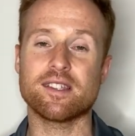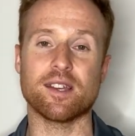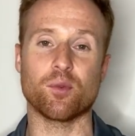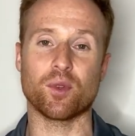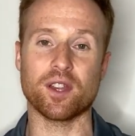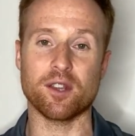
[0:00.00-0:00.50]

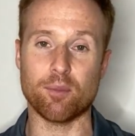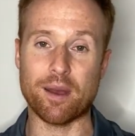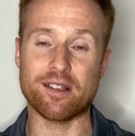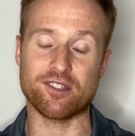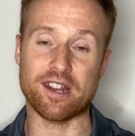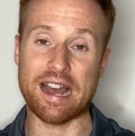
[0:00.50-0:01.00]
it really
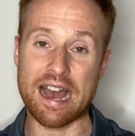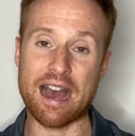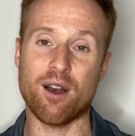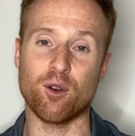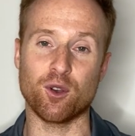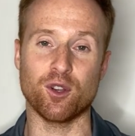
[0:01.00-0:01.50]
depends on
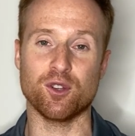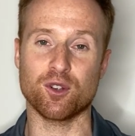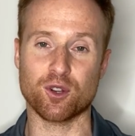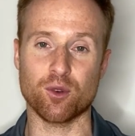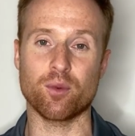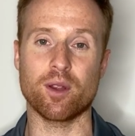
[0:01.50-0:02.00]
how good your
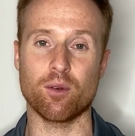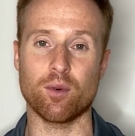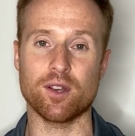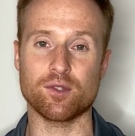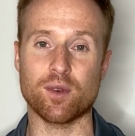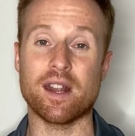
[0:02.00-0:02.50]
career
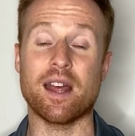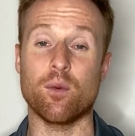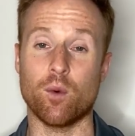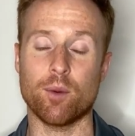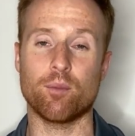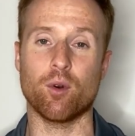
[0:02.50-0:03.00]
was, right? And
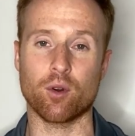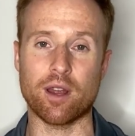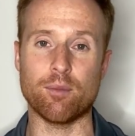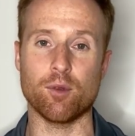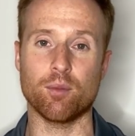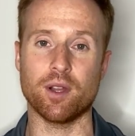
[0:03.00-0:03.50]
what
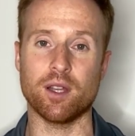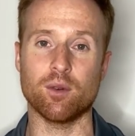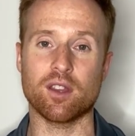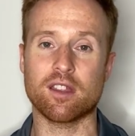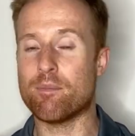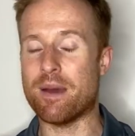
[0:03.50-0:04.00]
program you played with.